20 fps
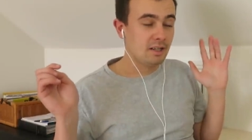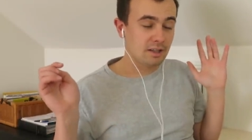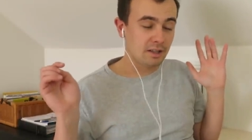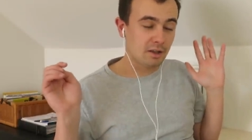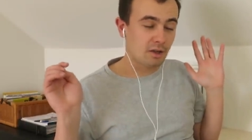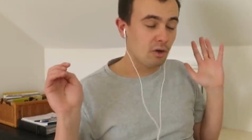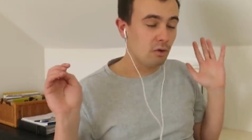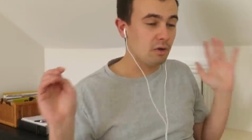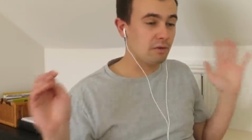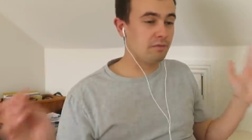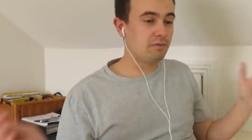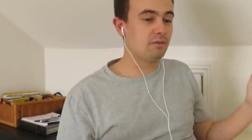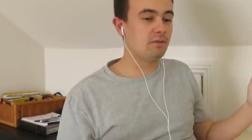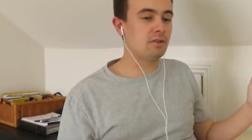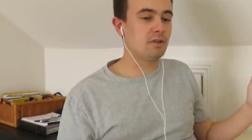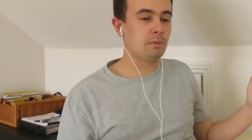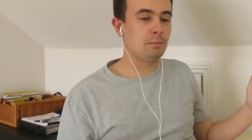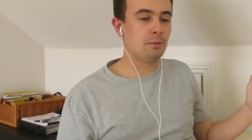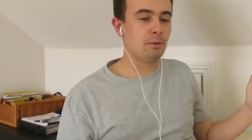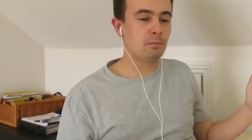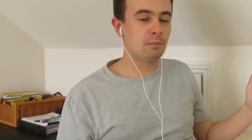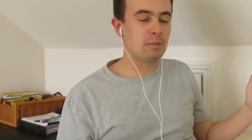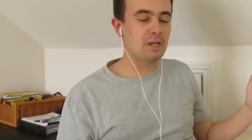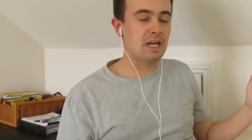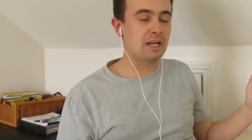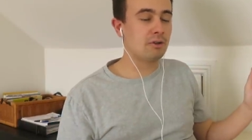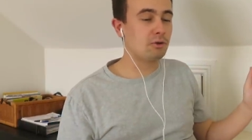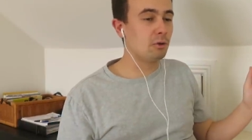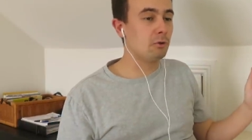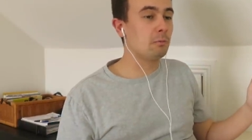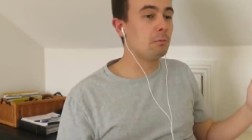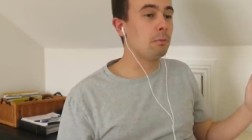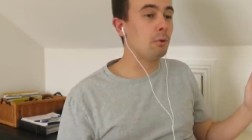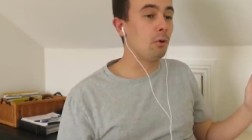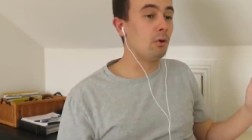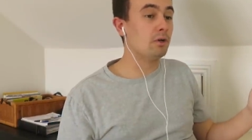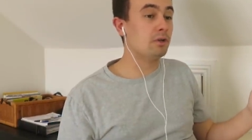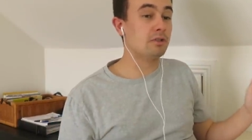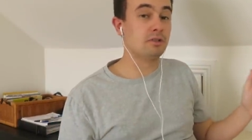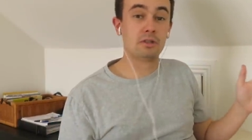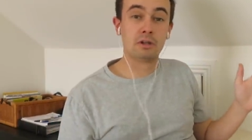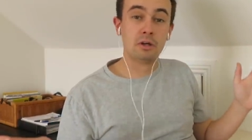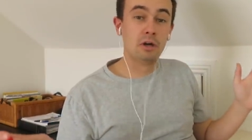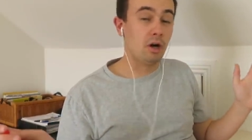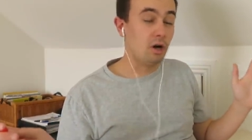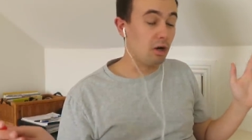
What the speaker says: at gunpoint,